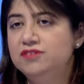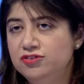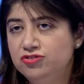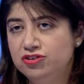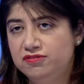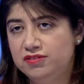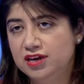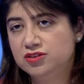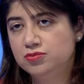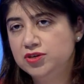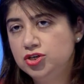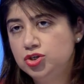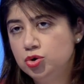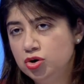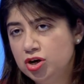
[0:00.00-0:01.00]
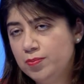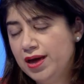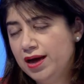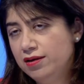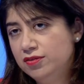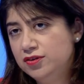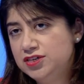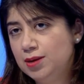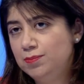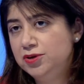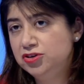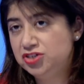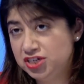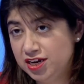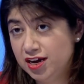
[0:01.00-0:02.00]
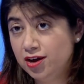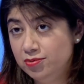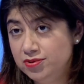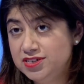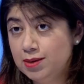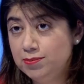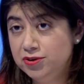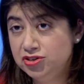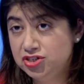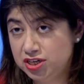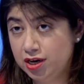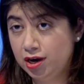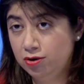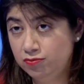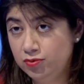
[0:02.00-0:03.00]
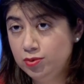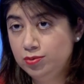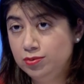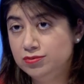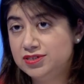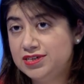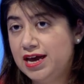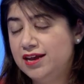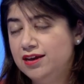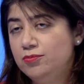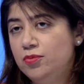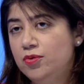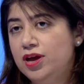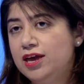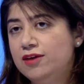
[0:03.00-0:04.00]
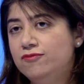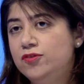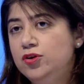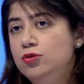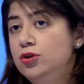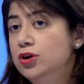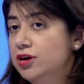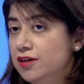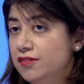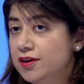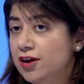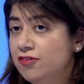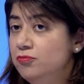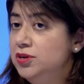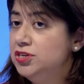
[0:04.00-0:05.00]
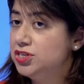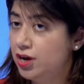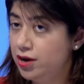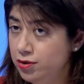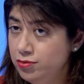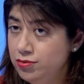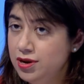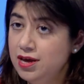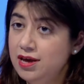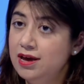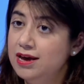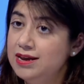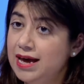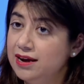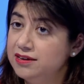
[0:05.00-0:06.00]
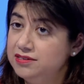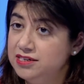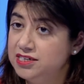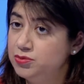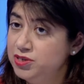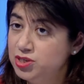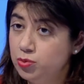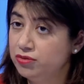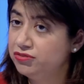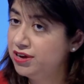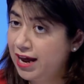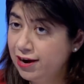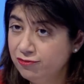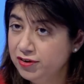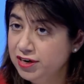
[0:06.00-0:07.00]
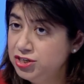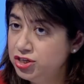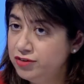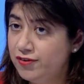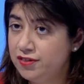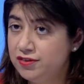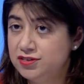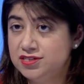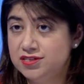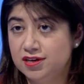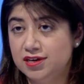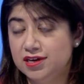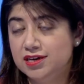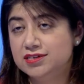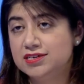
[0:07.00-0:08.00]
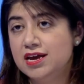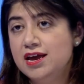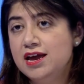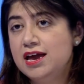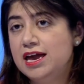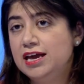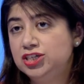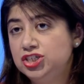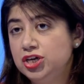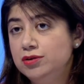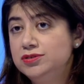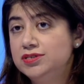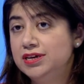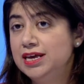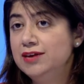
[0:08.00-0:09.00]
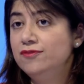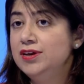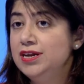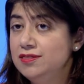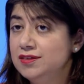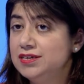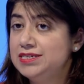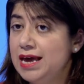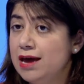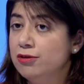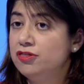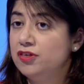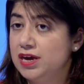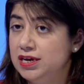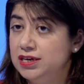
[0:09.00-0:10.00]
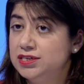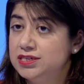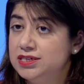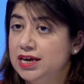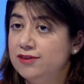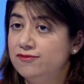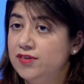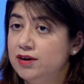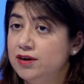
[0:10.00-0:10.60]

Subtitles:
is interesting is when you talk about the WTO and WTO rules, Dan, if you look at the government's own analysis, which was an average of other studies, it shows that even in the southeast, if